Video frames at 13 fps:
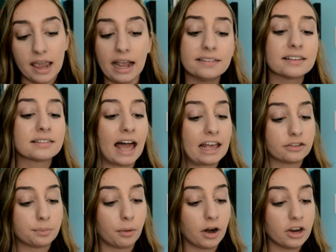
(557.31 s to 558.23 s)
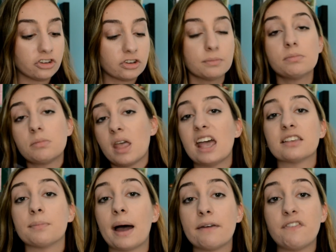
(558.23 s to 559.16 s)
This last brush is
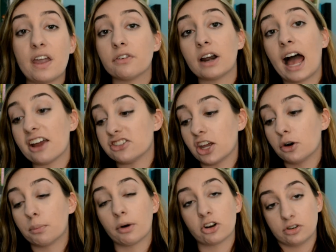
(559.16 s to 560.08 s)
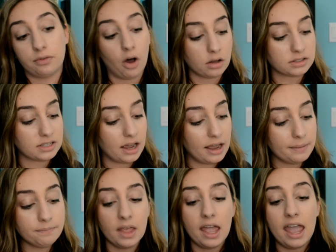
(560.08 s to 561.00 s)
my favorite eyeshadow brush of all time,